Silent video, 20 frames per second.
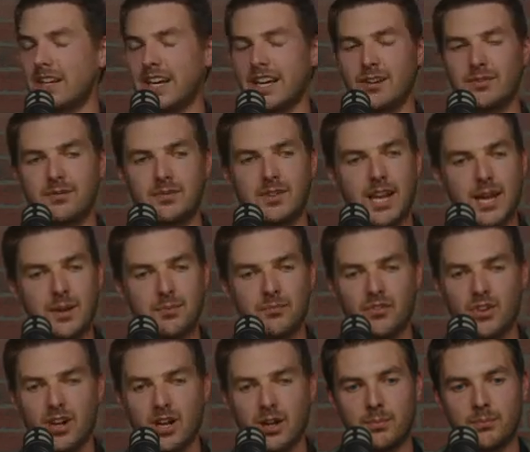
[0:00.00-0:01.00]
I came
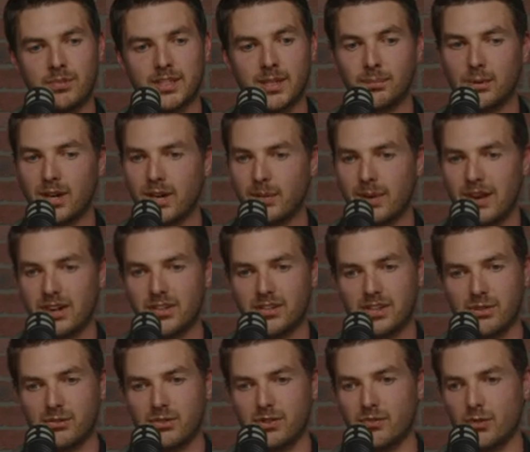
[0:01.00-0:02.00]
from separated
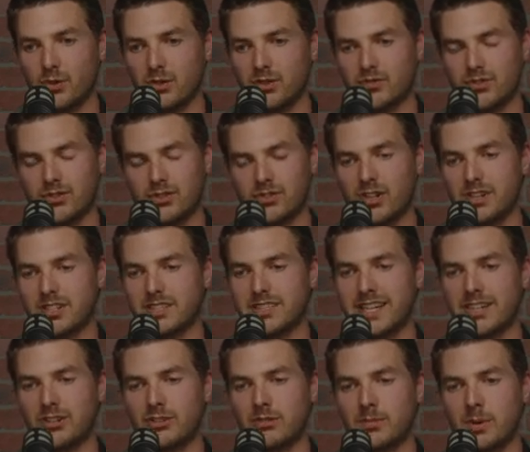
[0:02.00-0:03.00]
parents. They were divorced for as long as
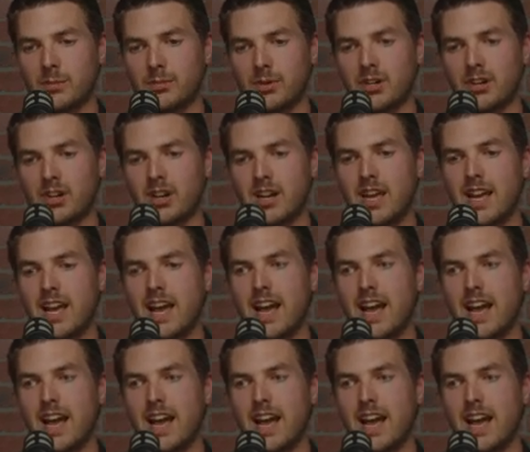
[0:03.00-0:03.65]
I can remember.